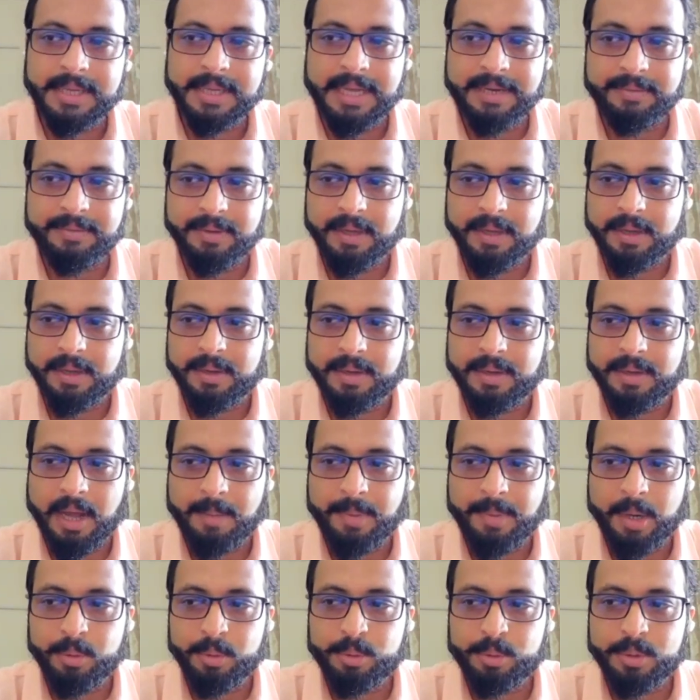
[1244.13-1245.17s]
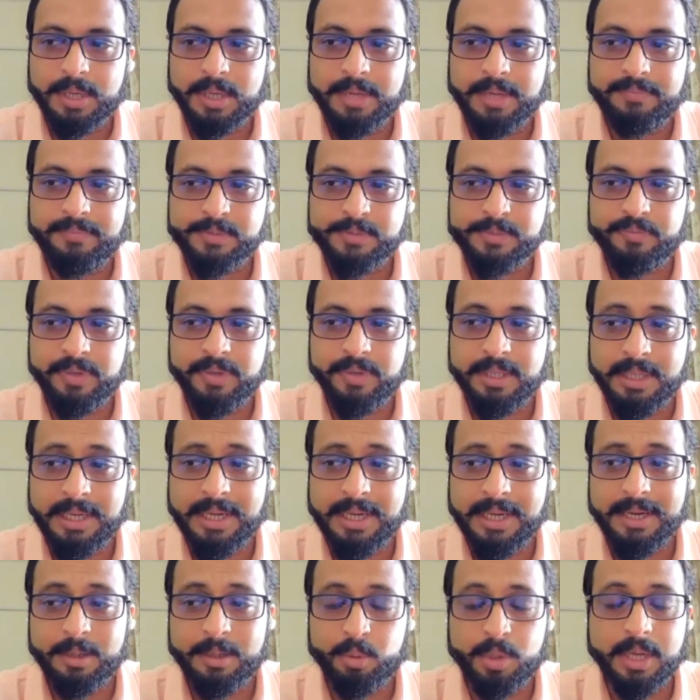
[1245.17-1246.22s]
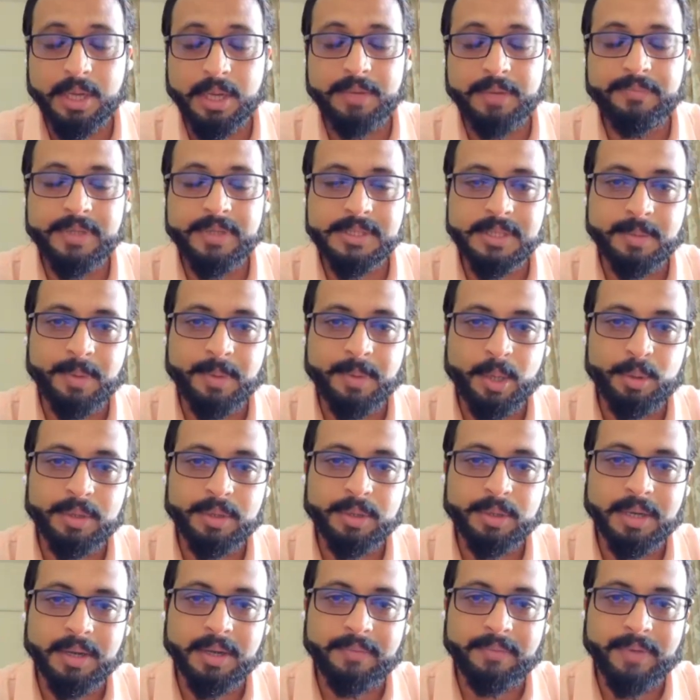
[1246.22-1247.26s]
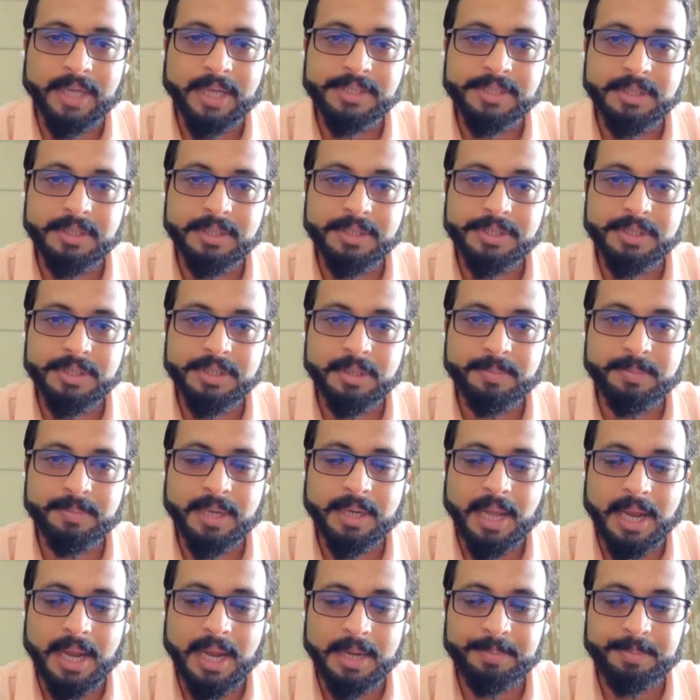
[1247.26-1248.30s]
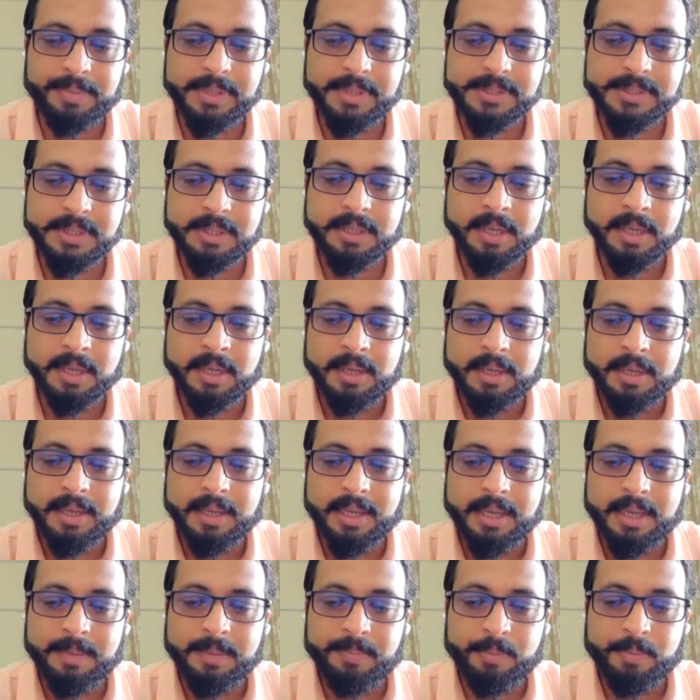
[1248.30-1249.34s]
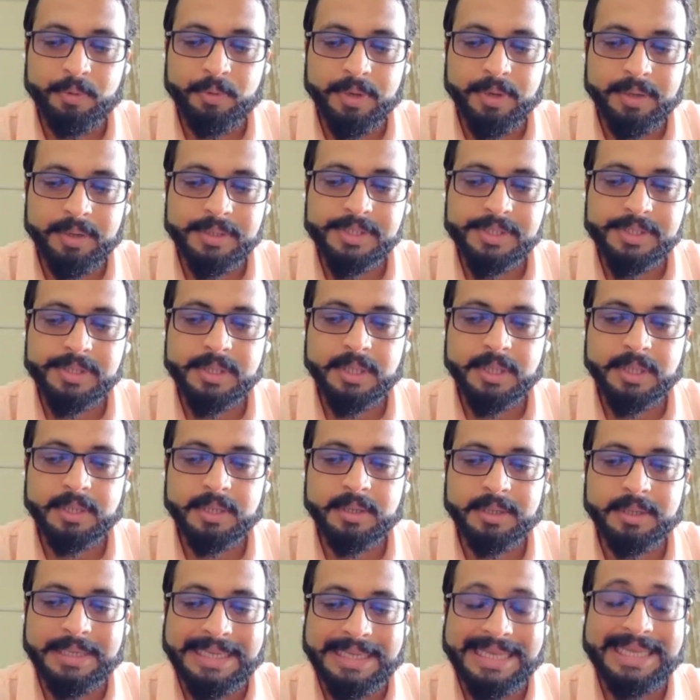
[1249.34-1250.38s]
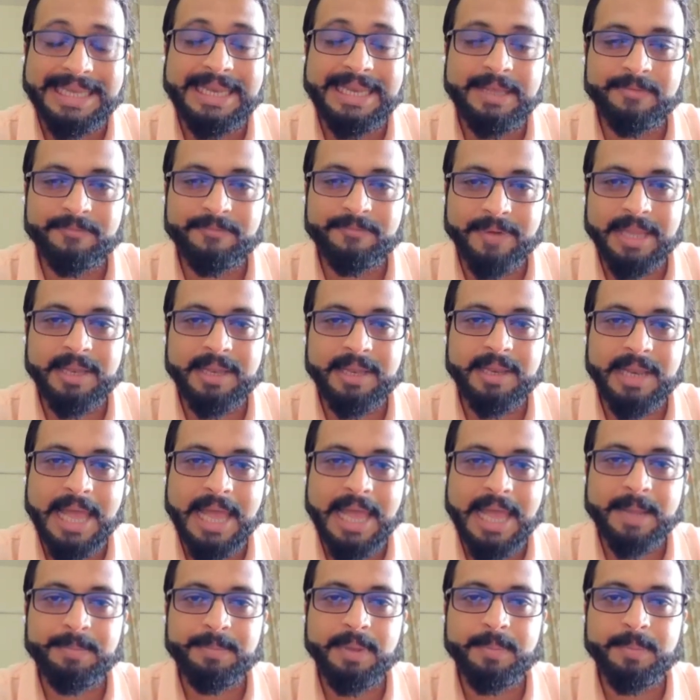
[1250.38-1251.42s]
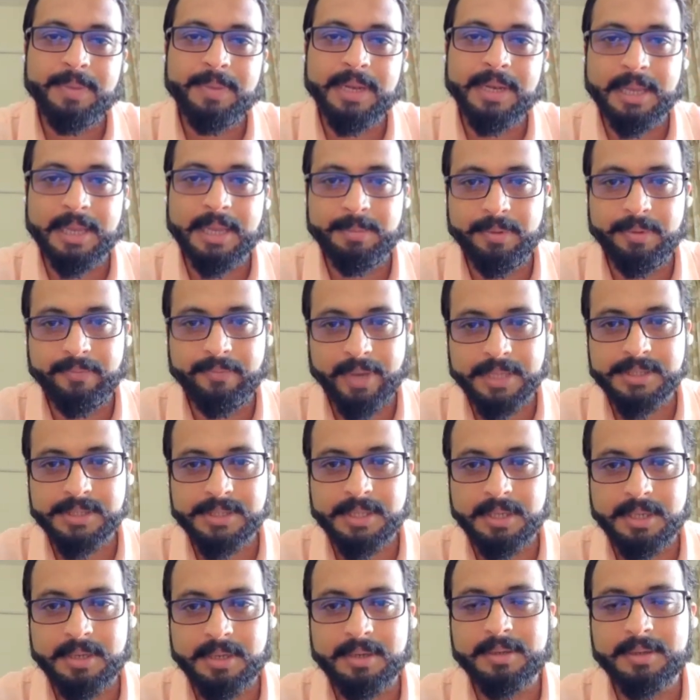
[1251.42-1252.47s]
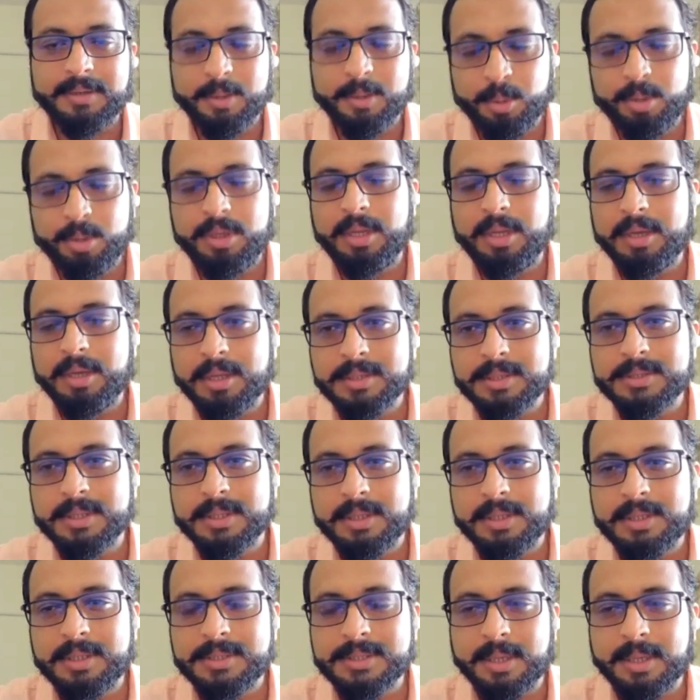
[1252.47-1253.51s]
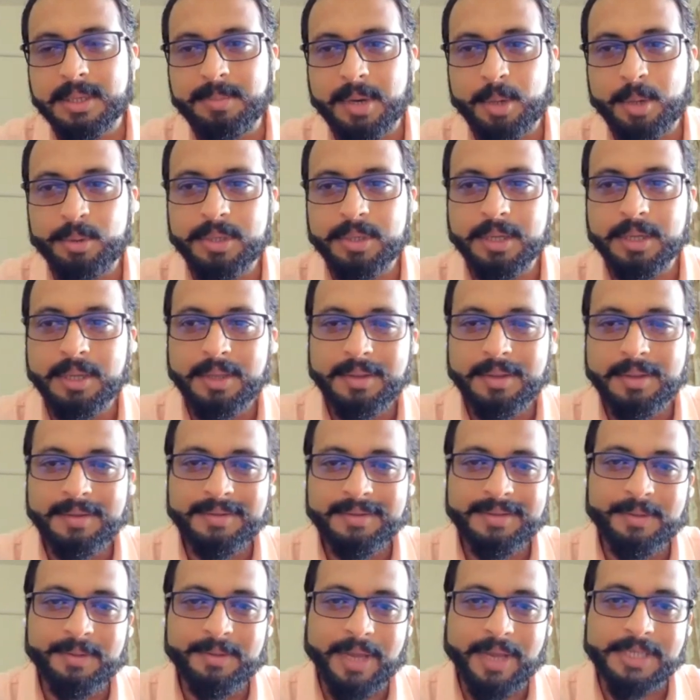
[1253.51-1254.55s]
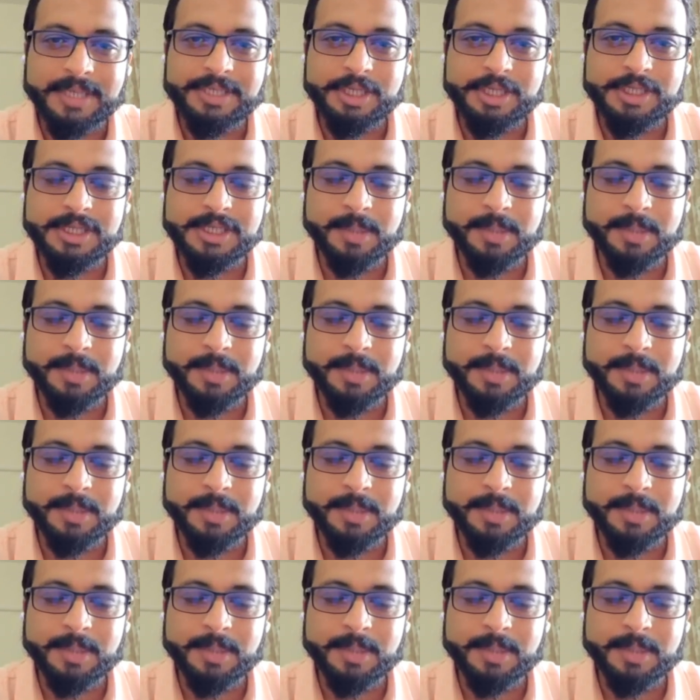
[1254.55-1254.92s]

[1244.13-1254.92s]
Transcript: about to convince, we needed to convince about vaccination. But at present, in Pune district, daily 1 lakh people can be vaccinated. The only concern is about the vaccine